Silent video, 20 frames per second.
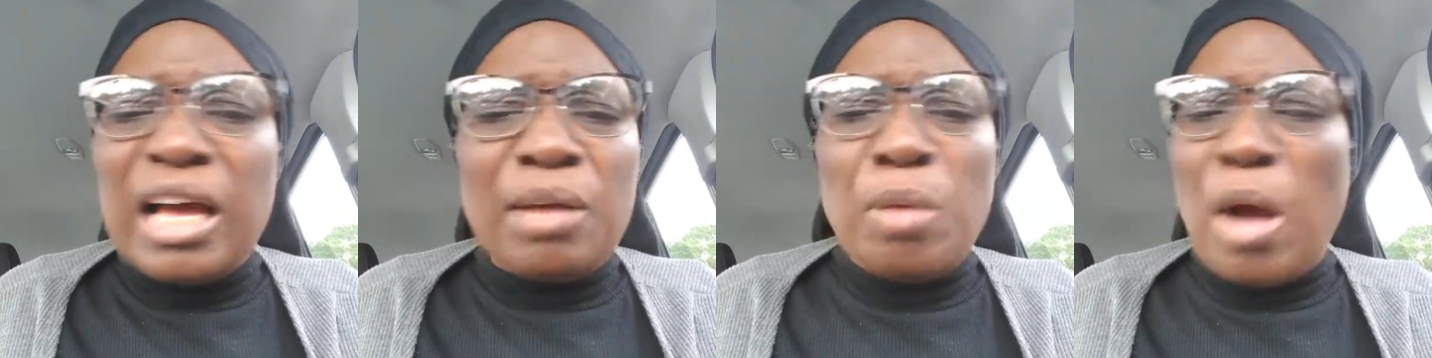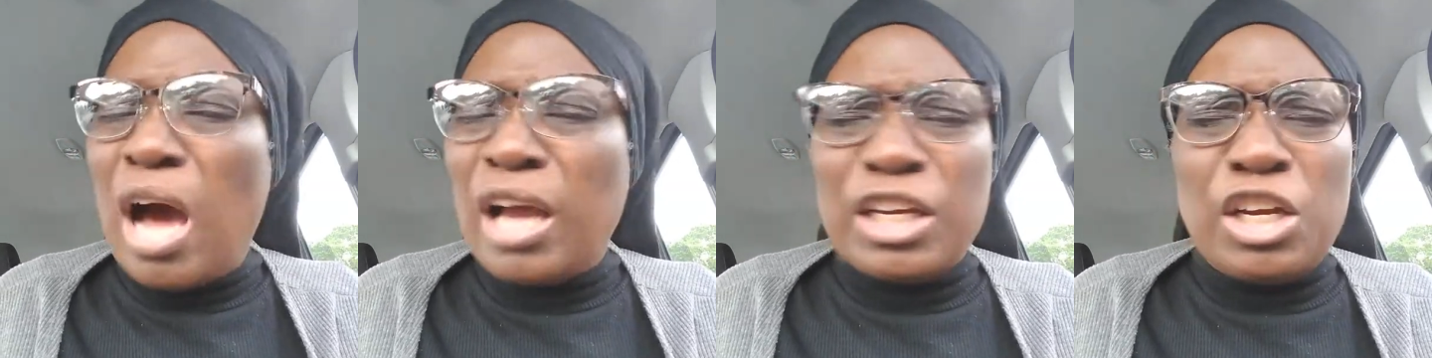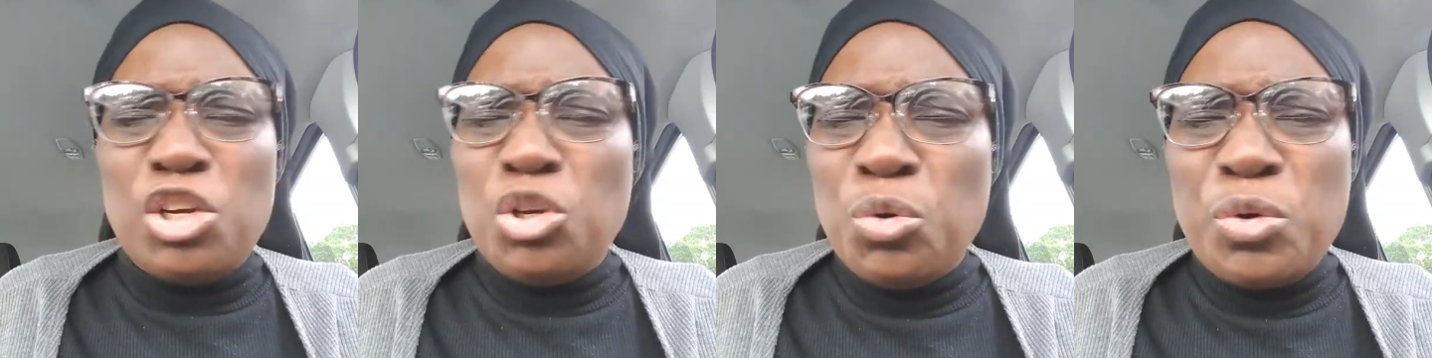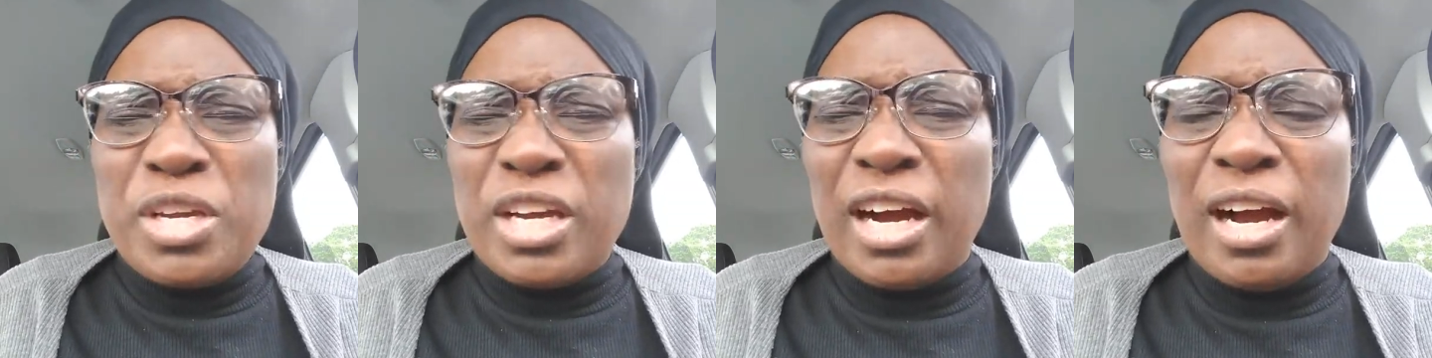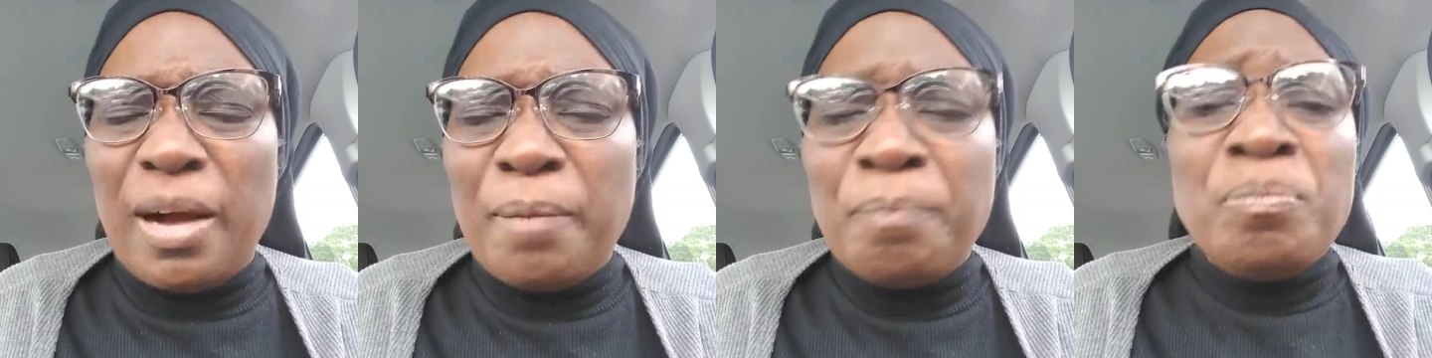
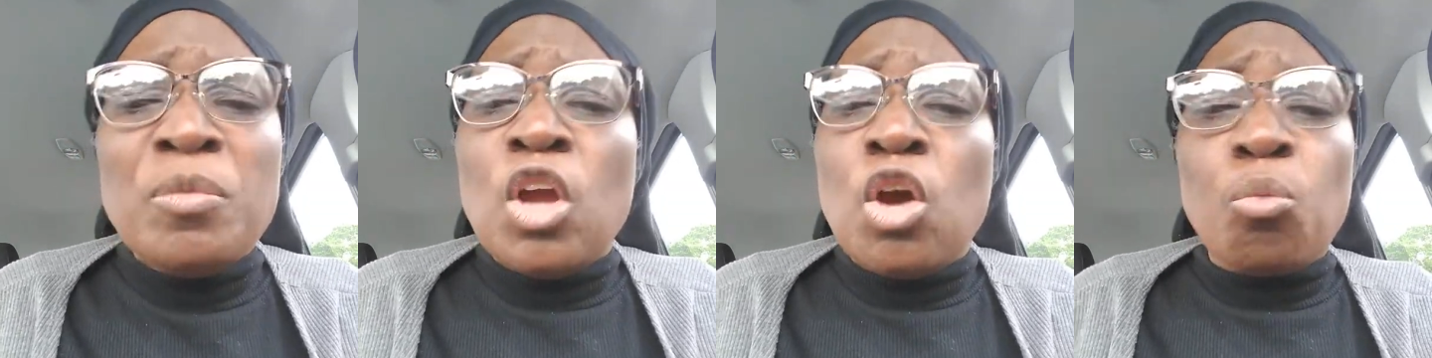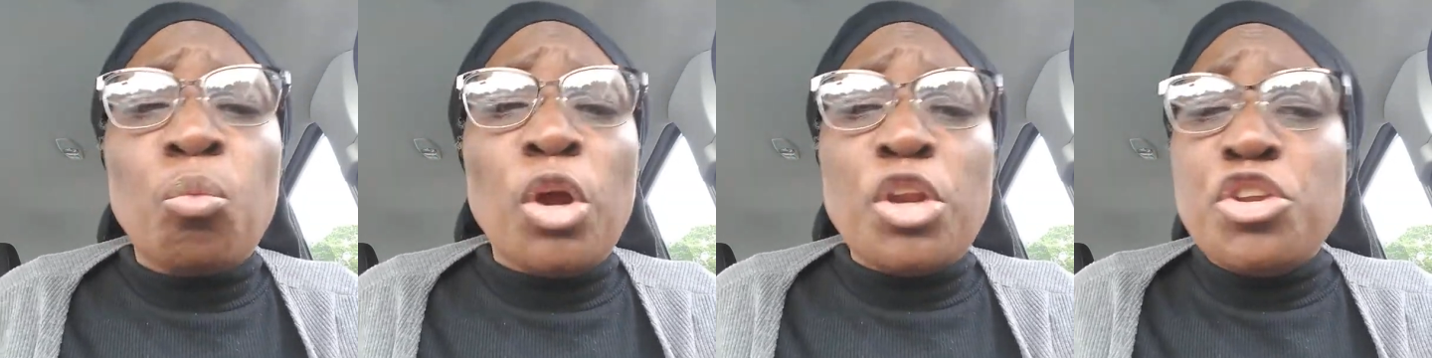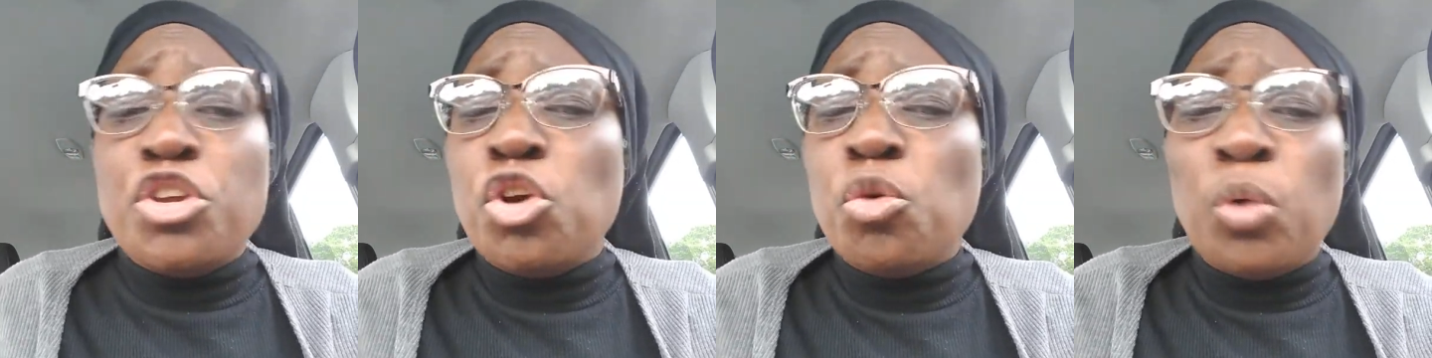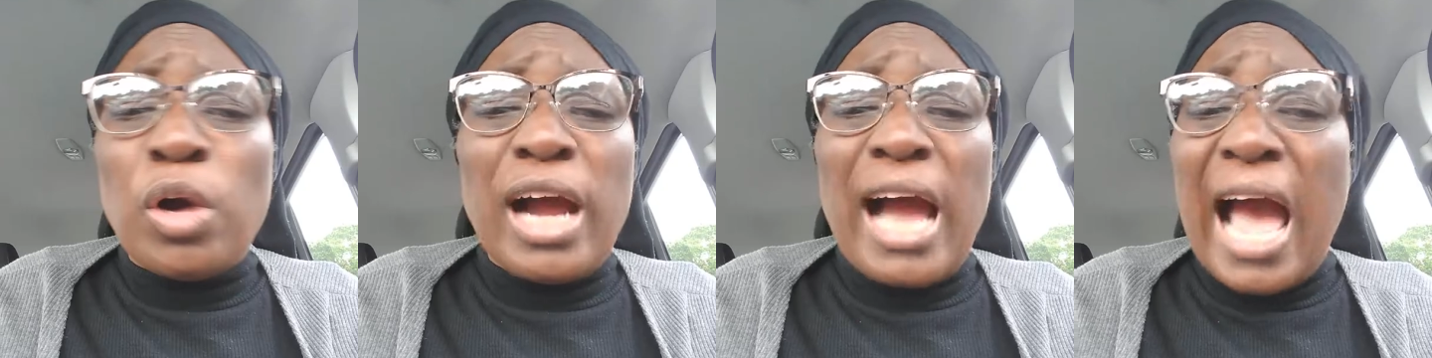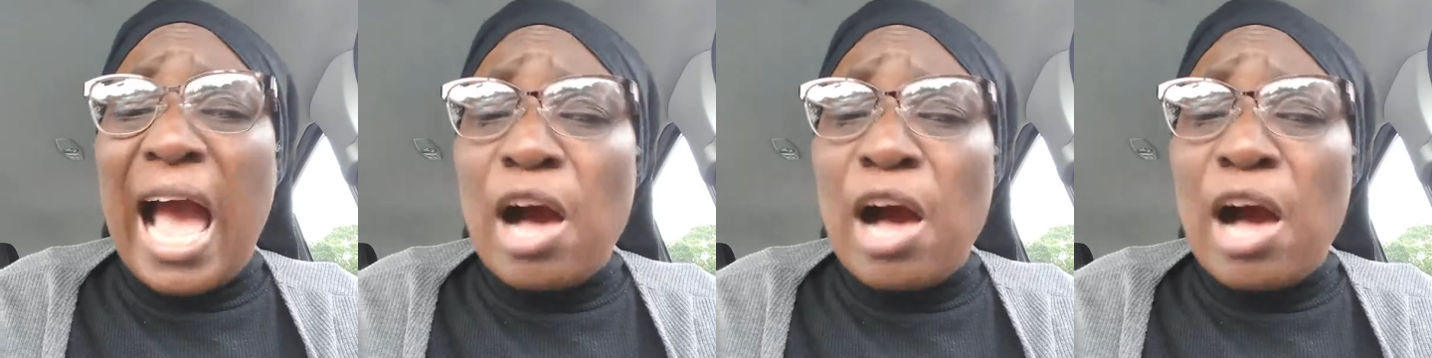Hallelujah. When you were